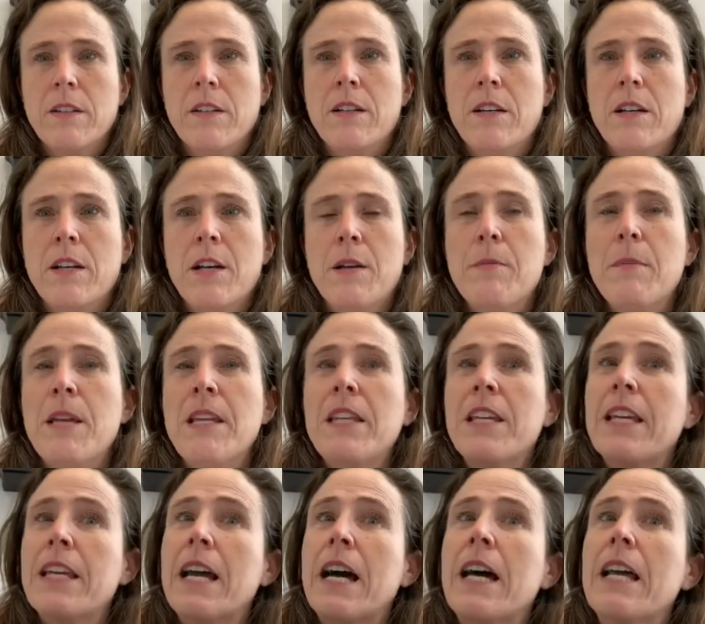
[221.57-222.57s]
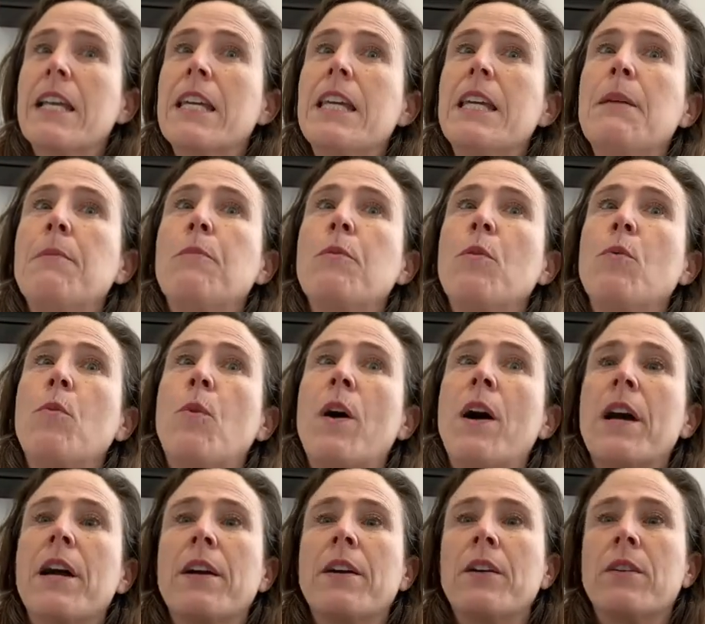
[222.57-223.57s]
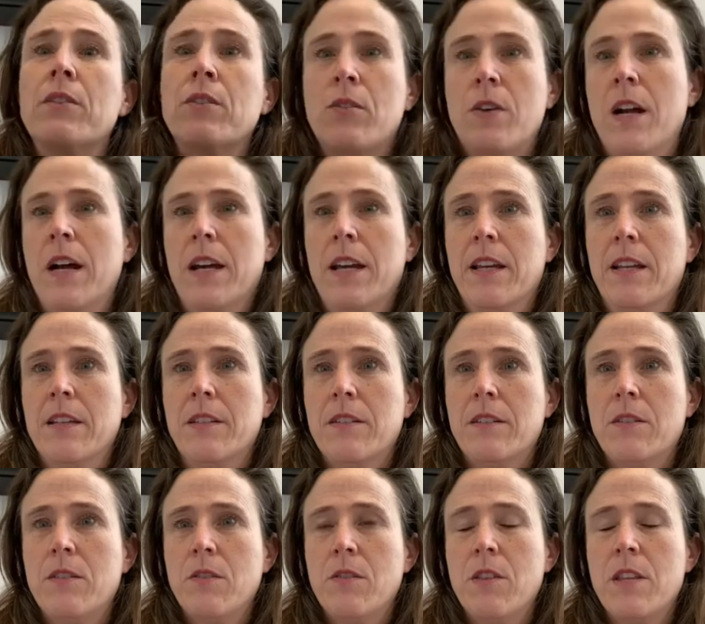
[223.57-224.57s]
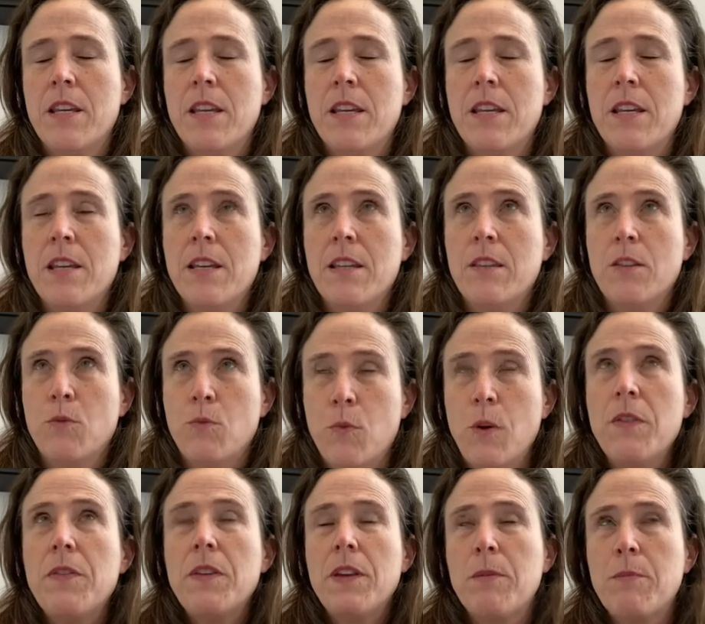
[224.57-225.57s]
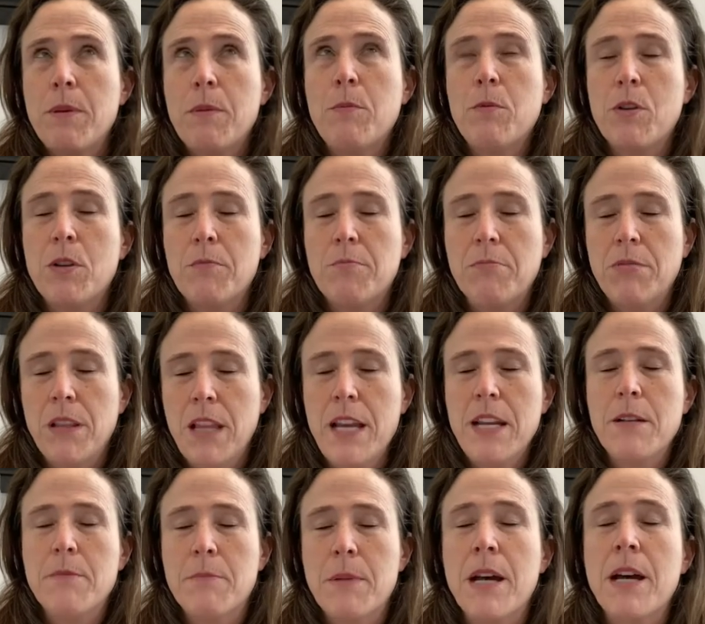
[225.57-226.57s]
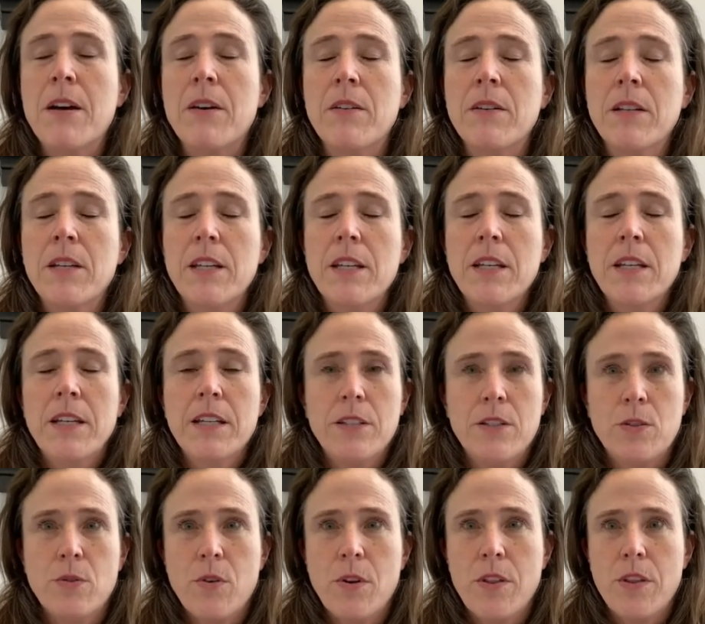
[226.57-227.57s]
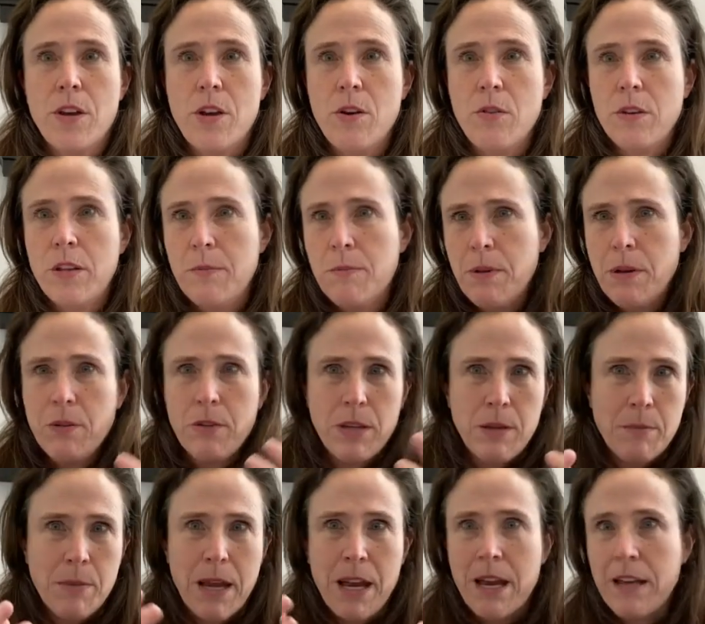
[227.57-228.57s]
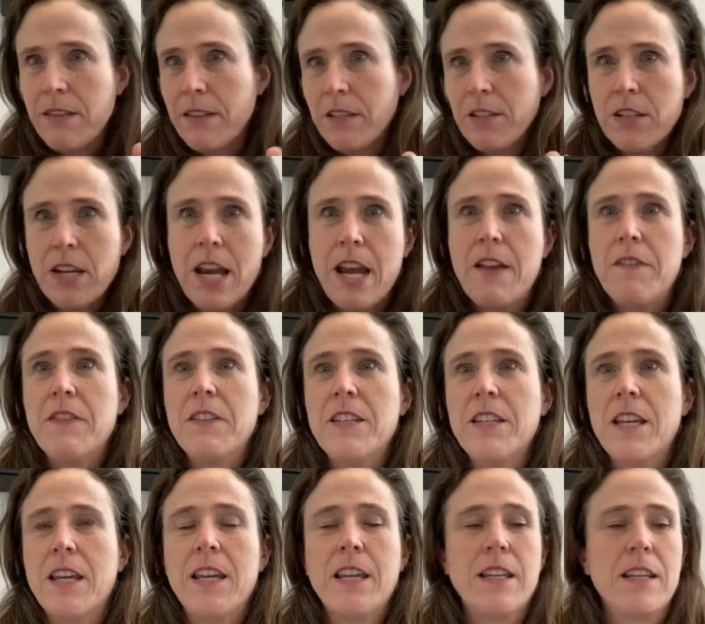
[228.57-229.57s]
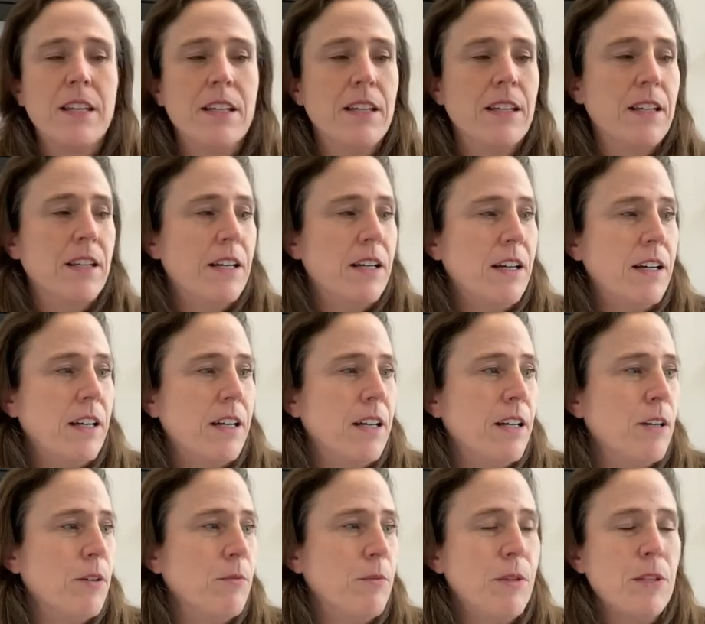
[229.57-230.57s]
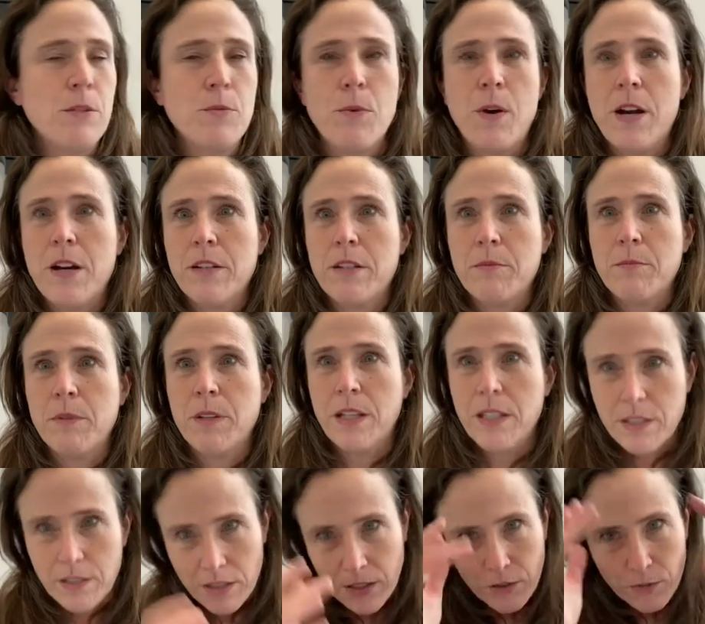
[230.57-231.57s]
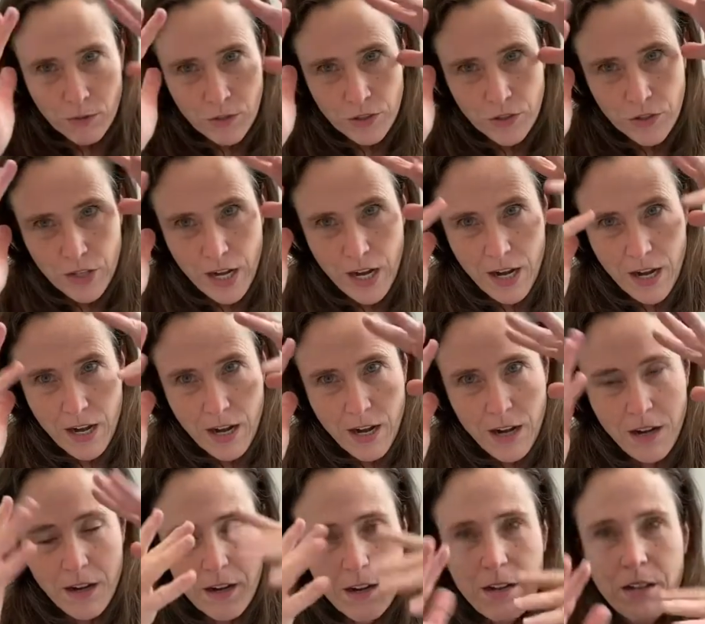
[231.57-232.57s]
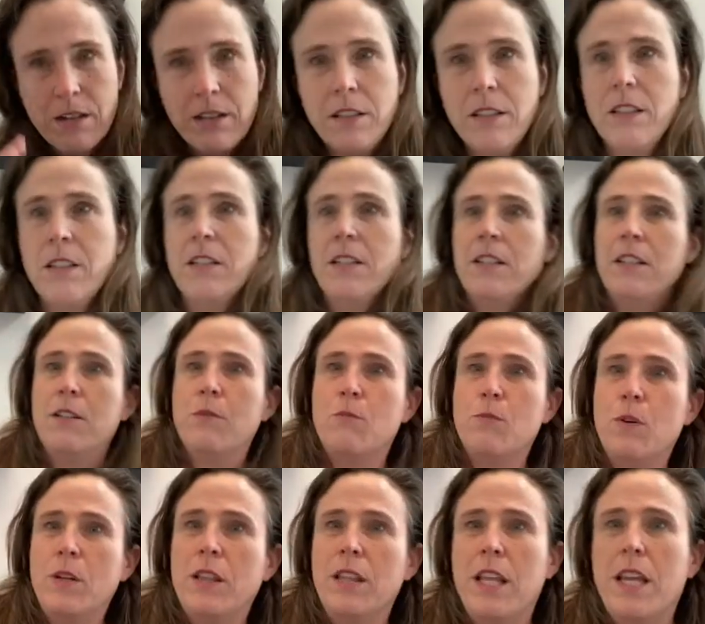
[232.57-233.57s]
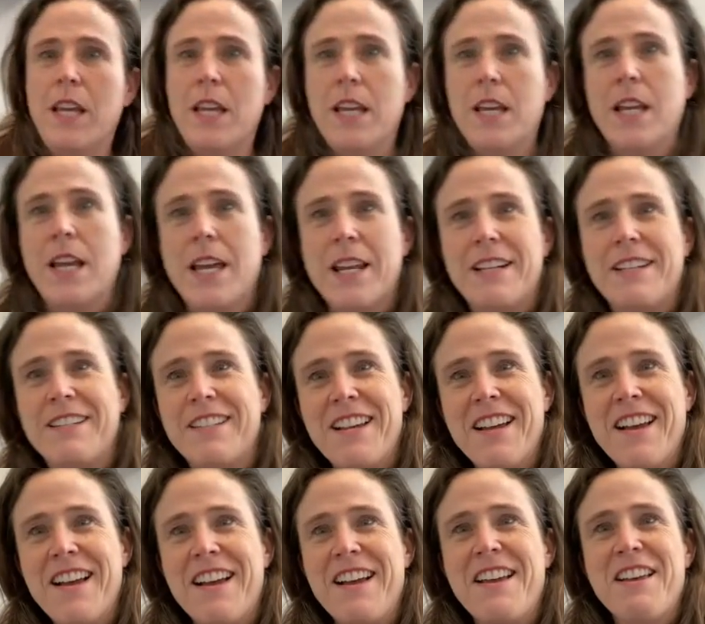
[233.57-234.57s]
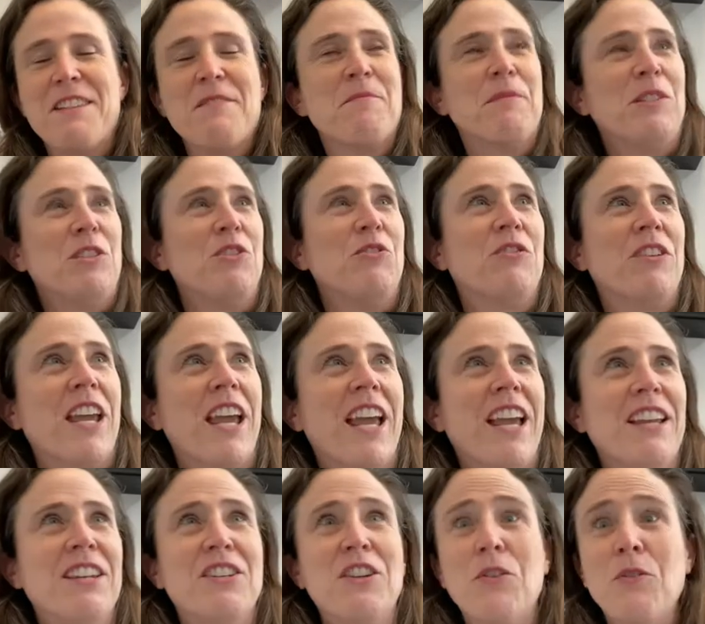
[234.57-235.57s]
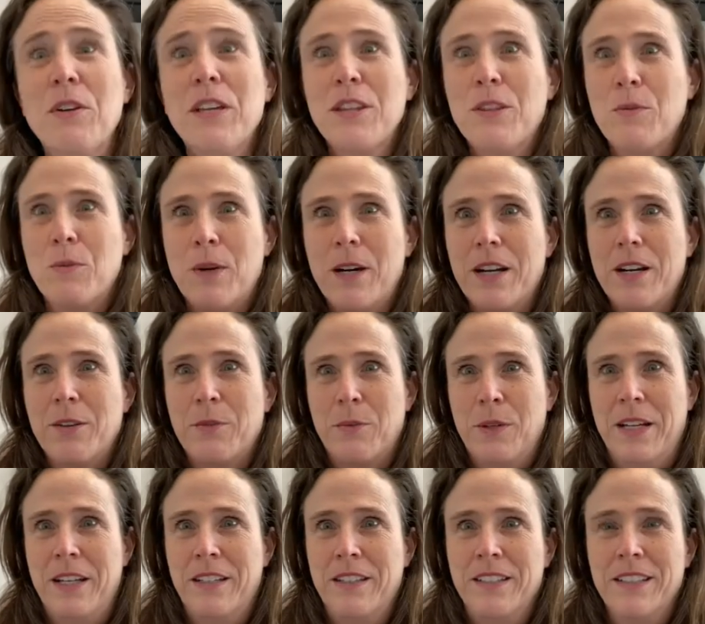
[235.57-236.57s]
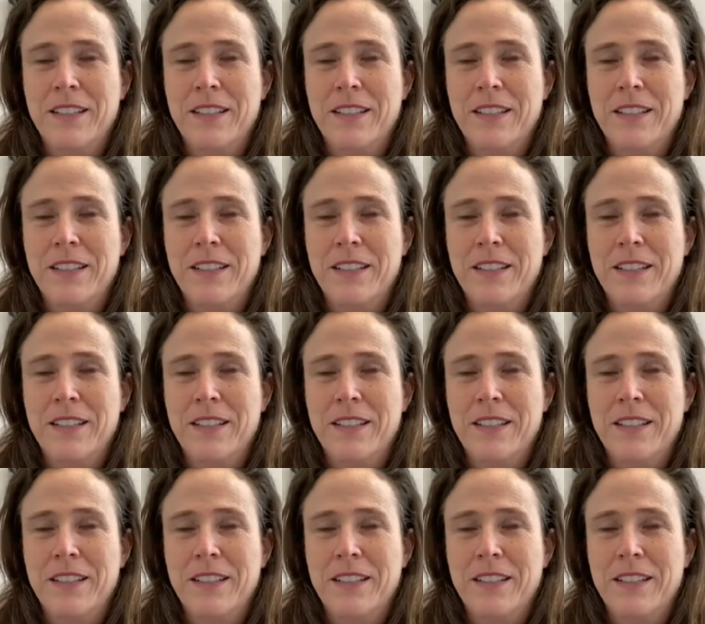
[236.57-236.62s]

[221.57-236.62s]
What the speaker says: And you got to keep the wire dry. So the one thing people complain about is sort of the hokey pokey bath that you have to take when this wire's in place. So you can wash your hair, then one leg at a time, but you don't get the wire wet.